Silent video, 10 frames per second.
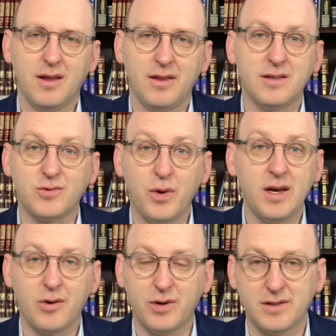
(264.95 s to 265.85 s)
This
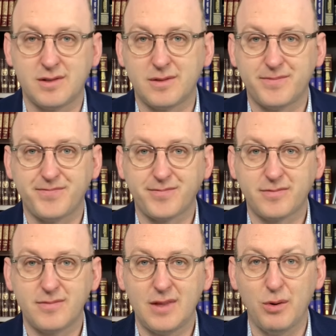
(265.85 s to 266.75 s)
week was
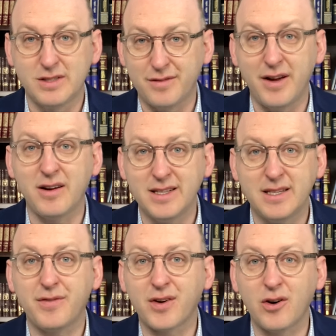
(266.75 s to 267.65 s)
was a very
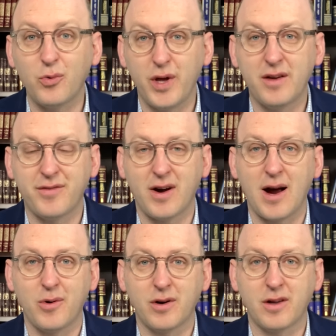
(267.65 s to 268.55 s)
difficult week for
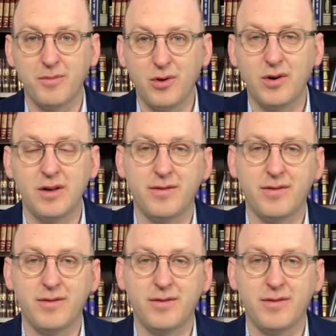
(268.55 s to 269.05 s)
our community,